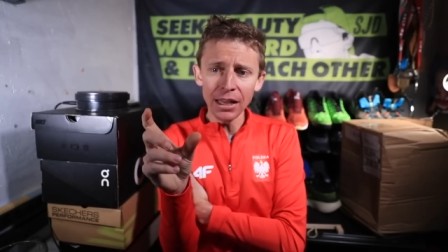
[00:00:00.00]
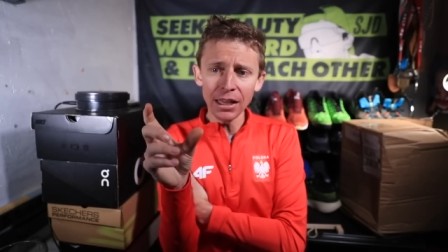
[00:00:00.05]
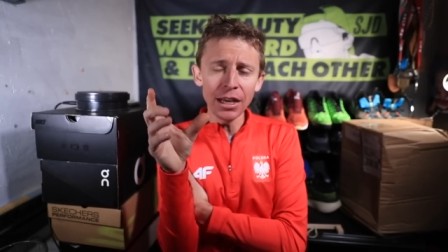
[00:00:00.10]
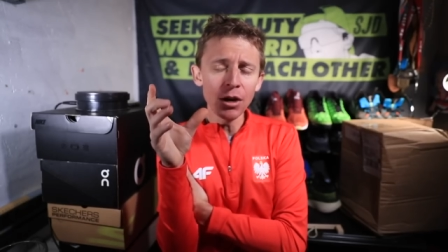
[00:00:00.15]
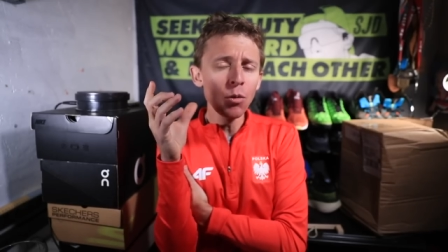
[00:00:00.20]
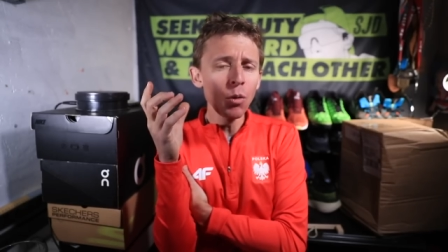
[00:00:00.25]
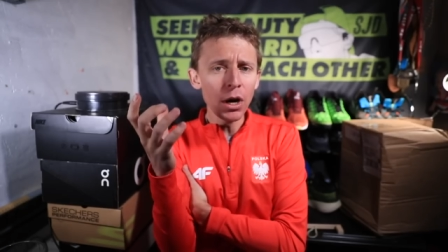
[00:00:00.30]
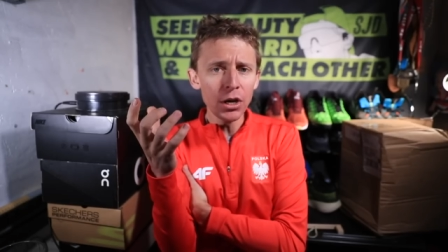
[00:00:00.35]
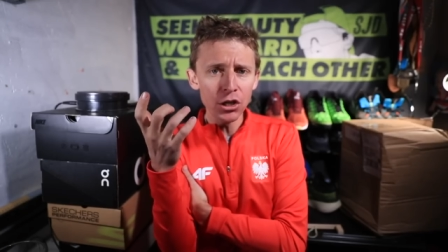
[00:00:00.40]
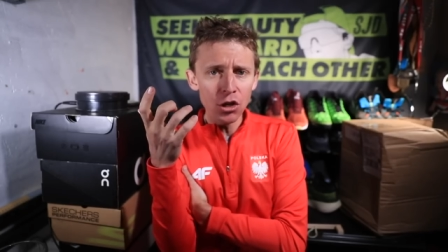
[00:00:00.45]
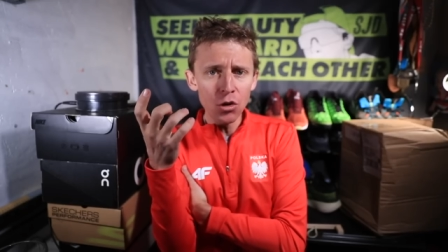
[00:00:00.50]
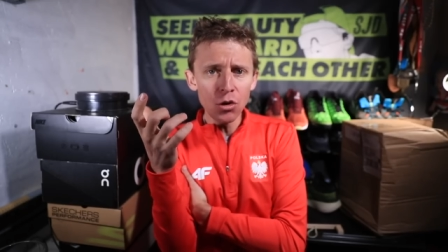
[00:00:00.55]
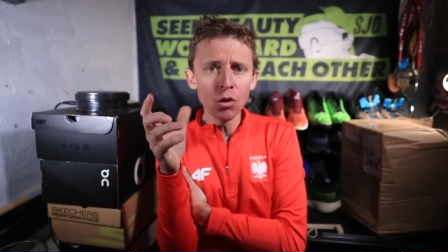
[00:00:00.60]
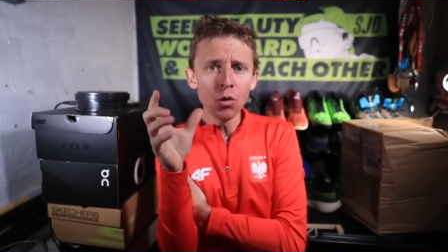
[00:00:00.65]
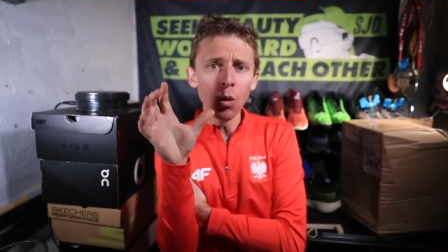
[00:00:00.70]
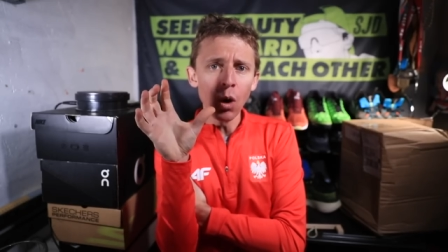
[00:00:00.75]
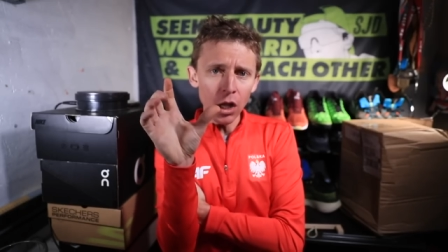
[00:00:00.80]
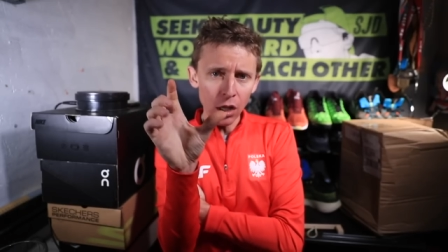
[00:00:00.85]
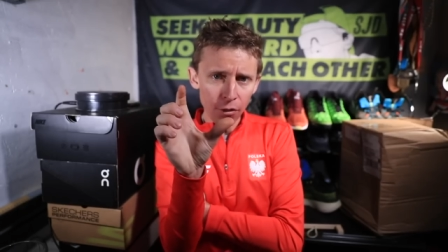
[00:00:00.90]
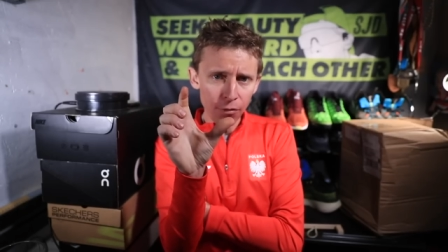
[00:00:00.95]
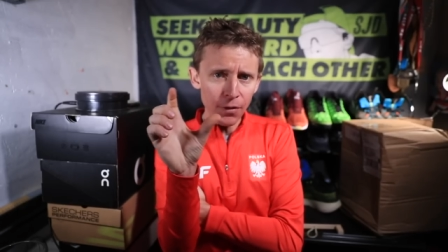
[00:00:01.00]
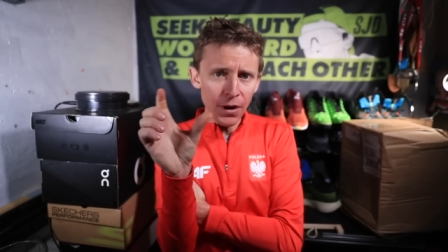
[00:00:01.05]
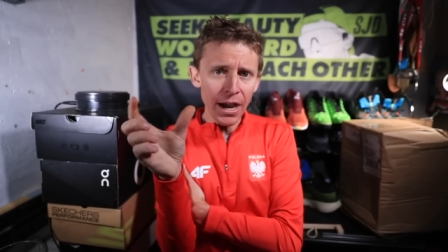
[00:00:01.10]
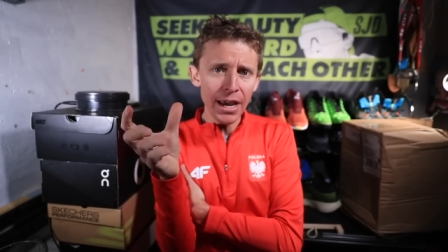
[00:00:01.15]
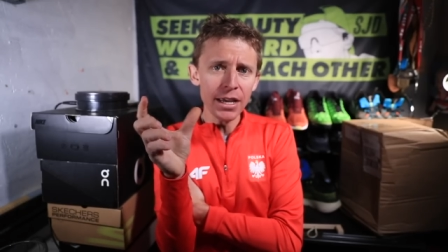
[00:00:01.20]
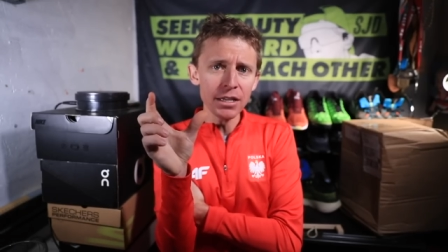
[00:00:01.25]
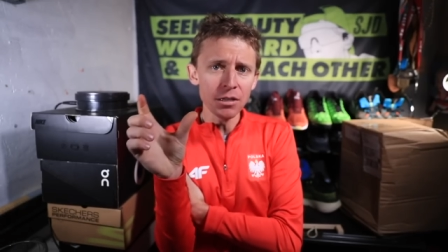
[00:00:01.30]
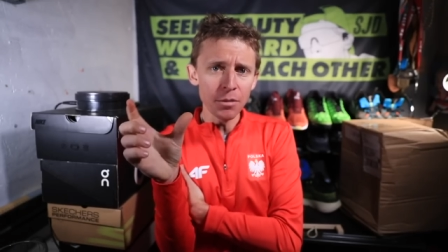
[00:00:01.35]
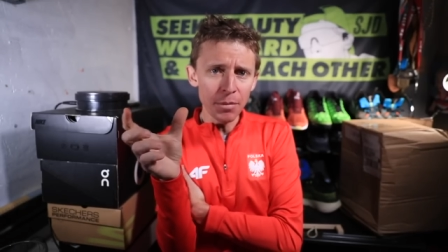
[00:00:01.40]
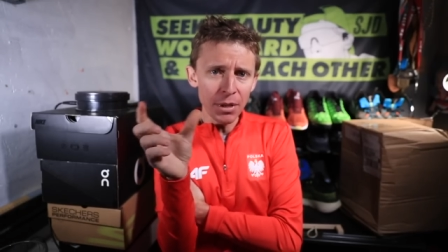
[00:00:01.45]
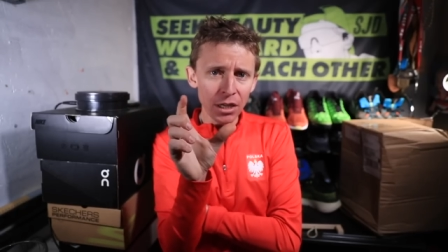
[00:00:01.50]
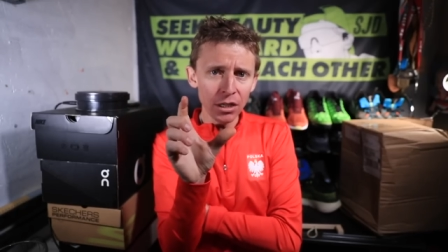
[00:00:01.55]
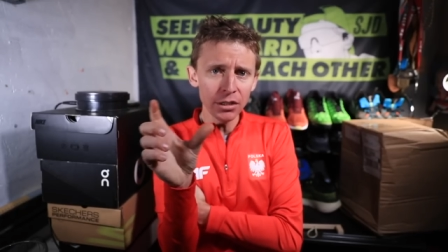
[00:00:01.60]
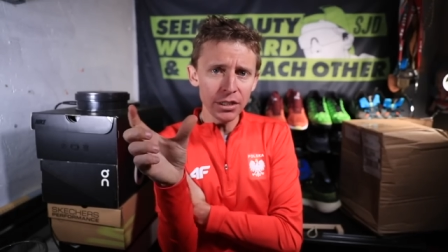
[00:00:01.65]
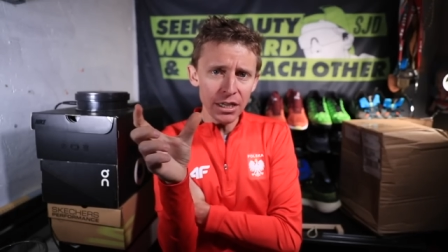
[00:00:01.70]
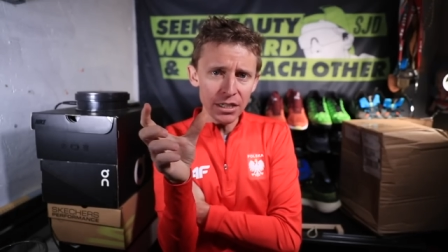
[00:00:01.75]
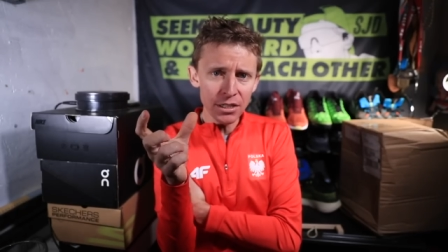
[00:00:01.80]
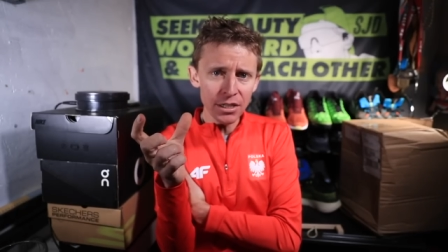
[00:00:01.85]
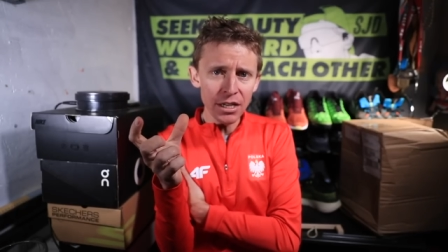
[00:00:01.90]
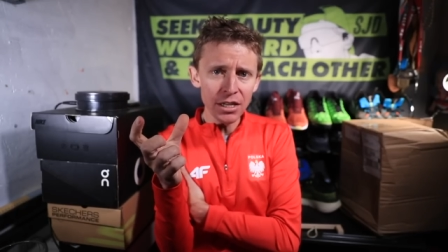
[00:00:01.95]
like what you qualify as a middle
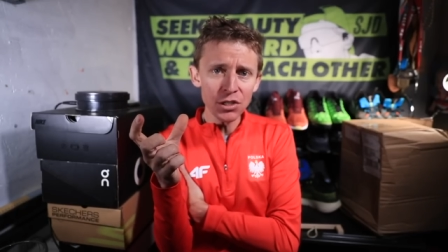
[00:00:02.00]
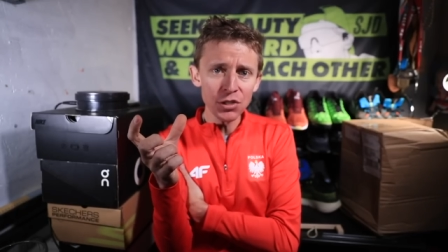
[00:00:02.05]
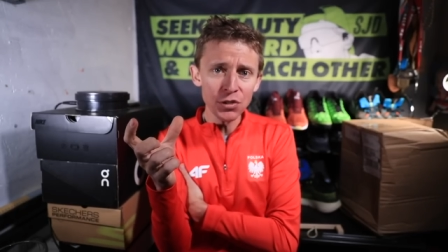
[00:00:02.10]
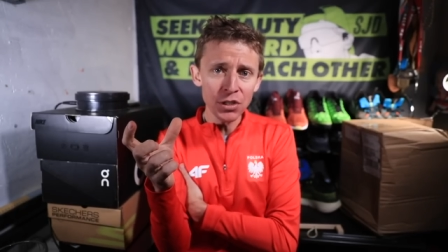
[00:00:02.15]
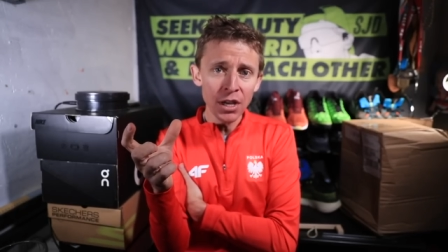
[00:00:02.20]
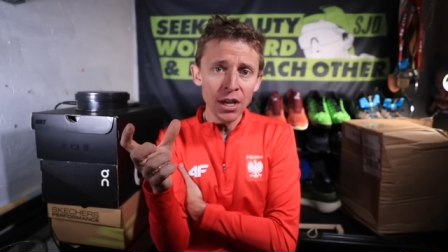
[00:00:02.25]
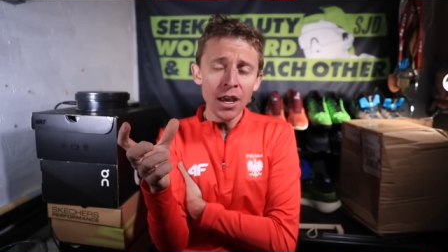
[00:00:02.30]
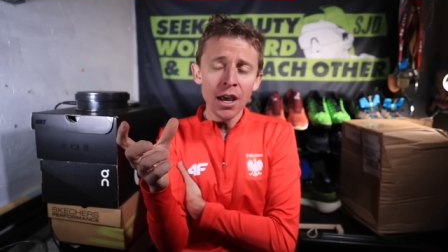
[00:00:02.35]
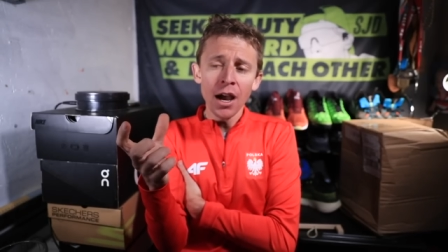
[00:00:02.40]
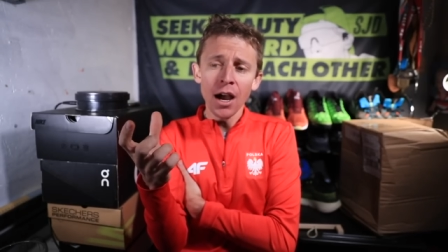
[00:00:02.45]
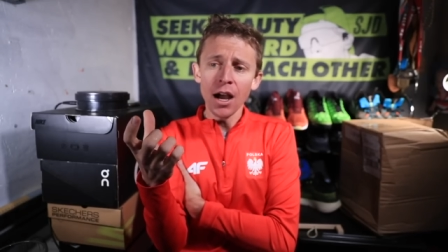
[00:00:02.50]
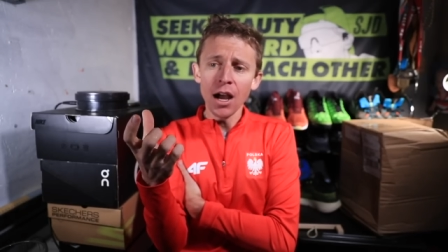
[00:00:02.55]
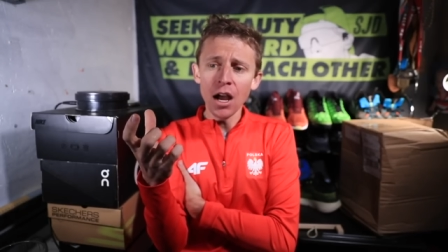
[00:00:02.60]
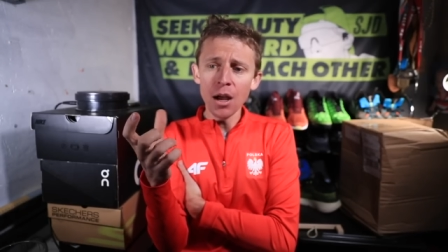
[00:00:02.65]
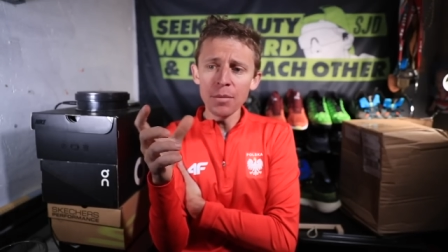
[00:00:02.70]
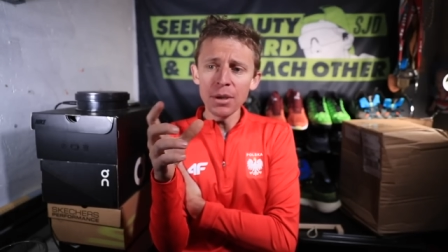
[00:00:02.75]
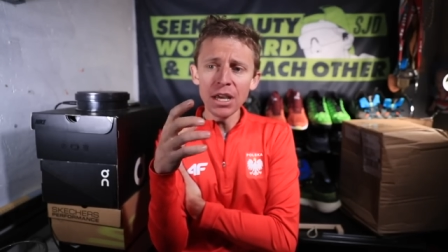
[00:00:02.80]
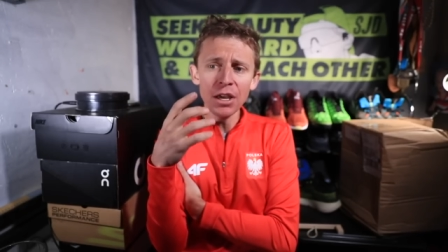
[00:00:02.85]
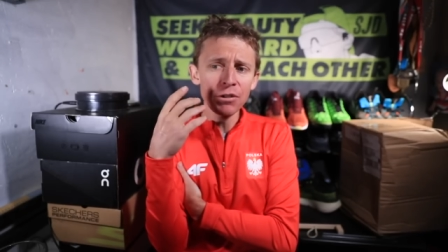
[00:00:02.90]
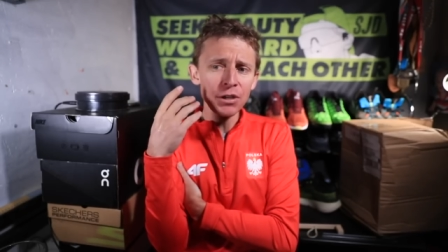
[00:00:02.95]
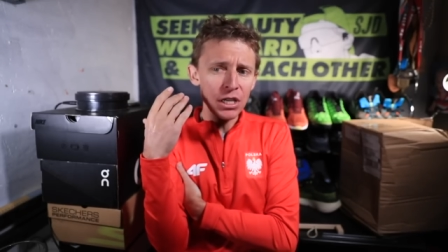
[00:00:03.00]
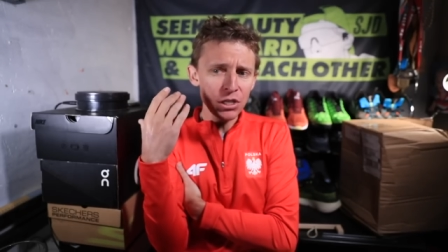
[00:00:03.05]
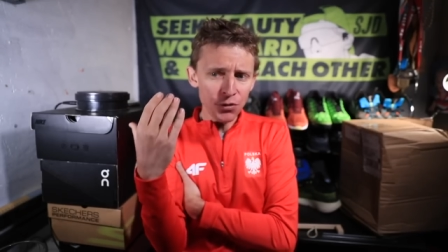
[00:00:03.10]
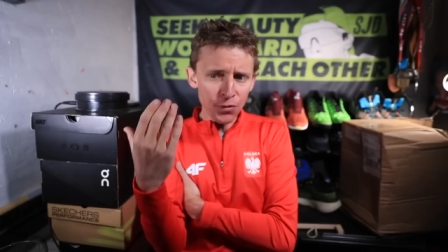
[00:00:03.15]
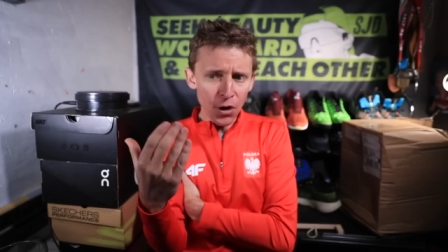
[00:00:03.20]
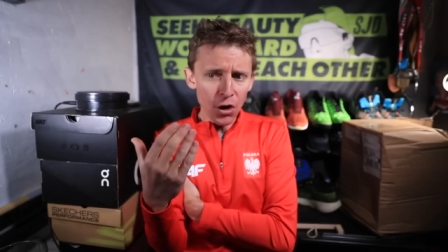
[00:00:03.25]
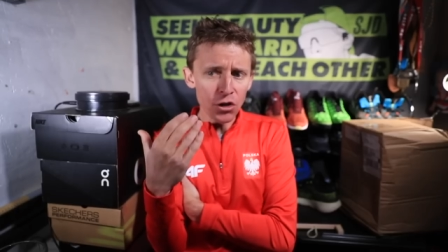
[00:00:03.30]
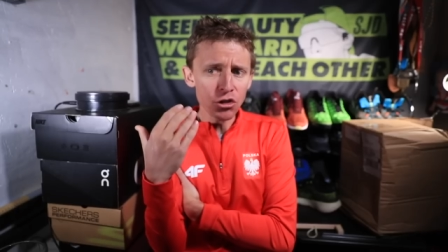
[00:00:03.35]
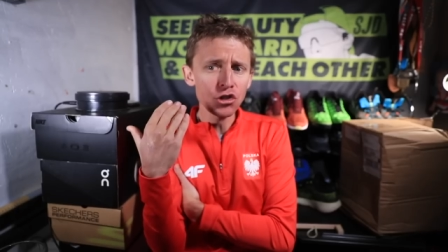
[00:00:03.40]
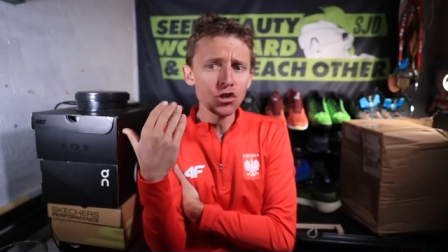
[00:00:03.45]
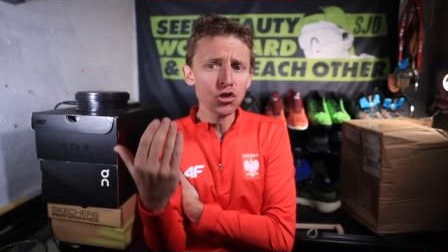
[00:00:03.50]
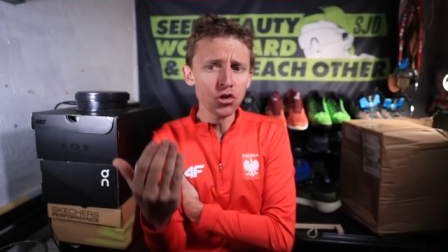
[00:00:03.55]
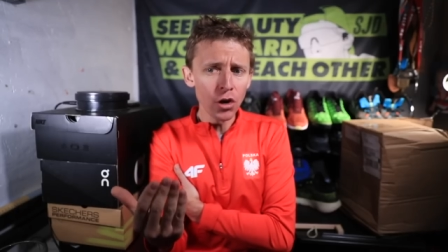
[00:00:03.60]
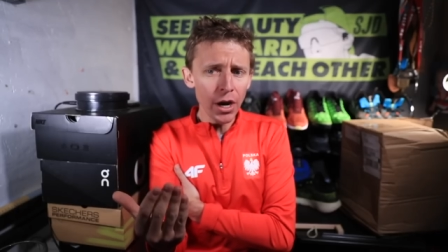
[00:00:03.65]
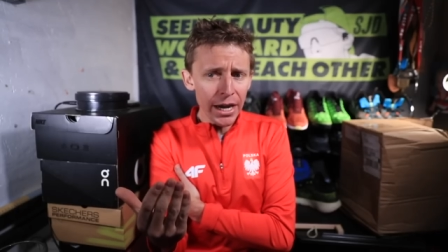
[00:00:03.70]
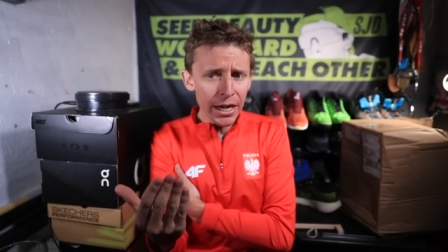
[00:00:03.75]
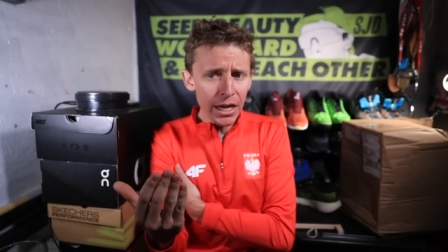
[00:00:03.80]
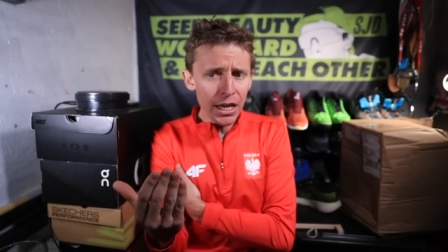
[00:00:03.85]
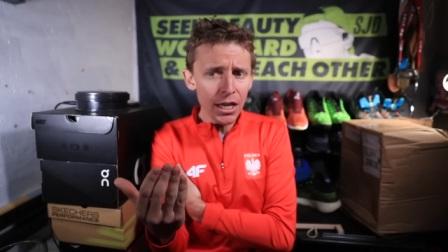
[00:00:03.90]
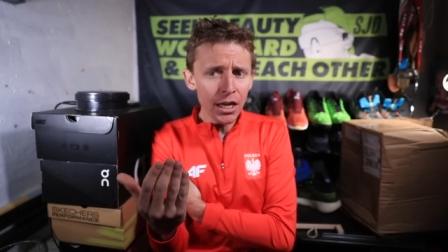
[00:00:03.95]
distance um, as, as far as
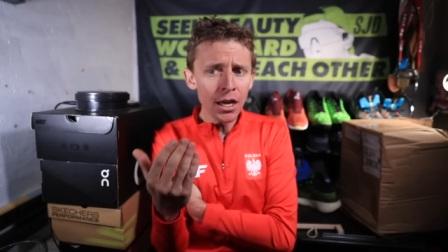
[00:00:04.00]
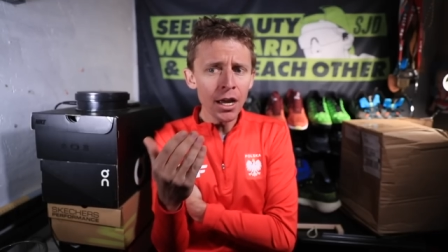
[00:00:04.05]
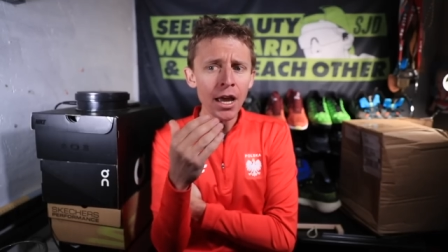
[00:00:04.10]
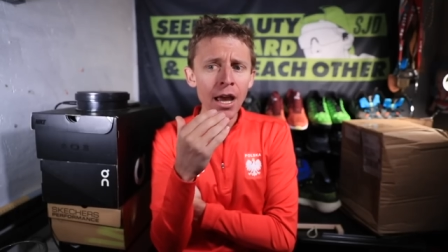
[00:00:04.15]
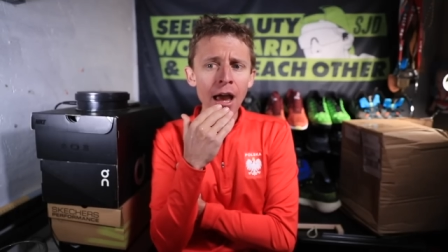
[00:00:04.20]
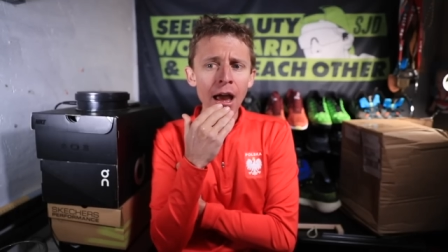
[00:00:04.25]
training.